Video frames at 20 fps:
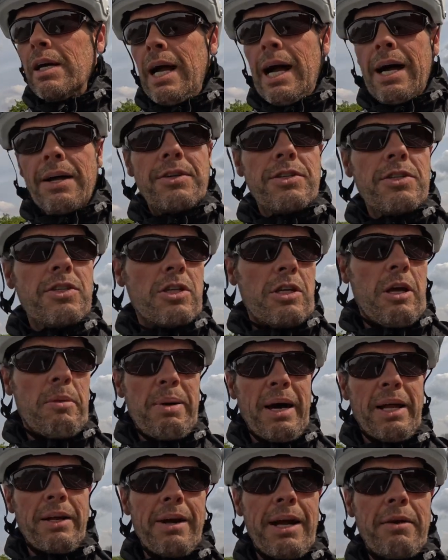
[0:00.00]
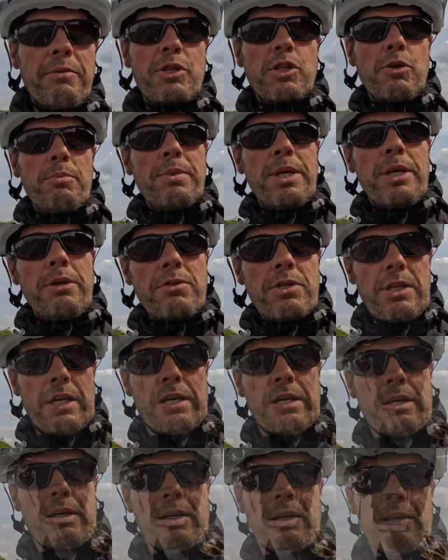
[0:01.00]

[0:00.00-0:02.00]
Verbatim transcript: and a pan around with some music.